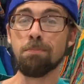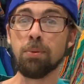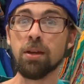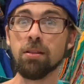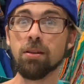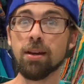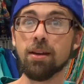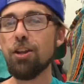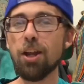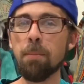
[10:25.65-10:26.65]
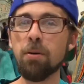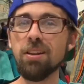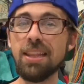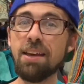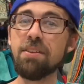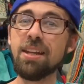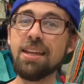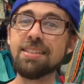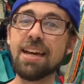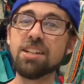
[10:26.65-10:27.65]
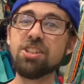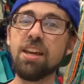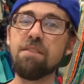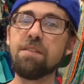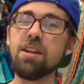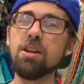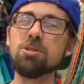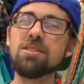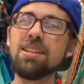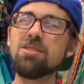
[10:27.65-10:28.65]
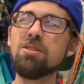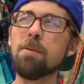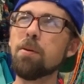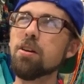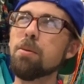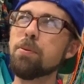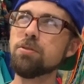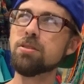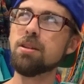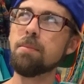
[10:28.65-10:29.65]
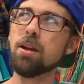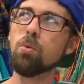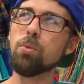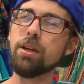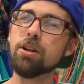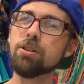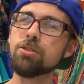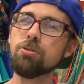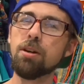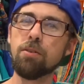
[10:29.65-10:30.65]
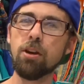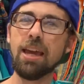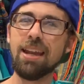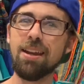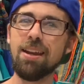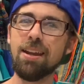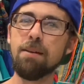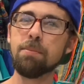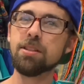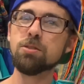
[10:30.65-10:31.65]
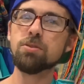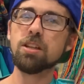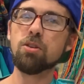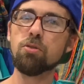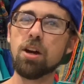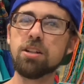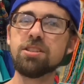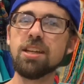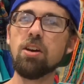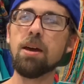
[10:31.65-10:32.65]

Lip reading: Be on the lookout. Number 11 is actually a video. Stay tuned. I'm probably going to post it in about a week or two. I've already edited it, but this was a garage sale.